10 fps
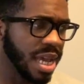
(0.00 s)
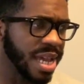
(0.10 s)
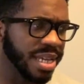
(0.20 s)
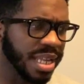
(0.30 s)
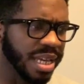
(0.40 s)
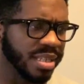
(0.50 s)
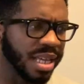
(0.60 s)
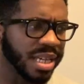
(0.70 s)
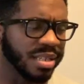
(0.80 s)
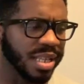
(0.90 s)
And, and,
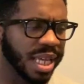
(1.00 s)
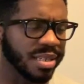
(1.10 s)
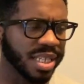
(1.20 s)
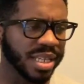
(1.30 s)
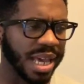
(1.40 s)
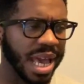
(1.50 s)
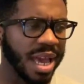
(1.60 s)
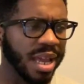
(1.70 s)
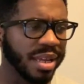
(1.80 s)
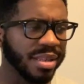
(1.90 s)
and, and to
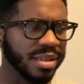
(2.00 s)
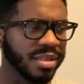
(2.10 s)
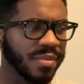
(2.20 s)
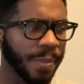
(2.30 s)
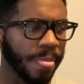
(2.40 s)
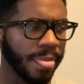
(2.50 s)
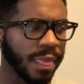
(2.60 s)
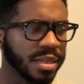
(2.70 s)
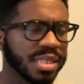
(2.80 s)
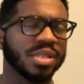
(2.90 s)
add
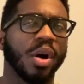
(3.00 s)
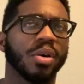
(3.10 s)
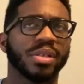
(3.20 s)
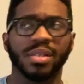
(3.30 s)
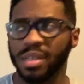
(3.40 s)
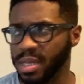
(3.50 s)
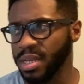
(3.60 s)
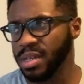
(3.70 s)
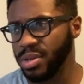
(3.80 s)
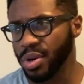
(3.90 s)
salt
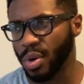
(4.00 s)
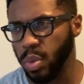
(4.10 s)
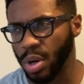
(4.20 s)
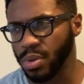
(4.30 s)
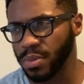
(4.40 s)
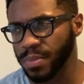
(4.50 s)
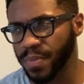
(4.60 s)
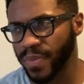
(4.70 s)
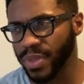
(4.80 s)
to the wound,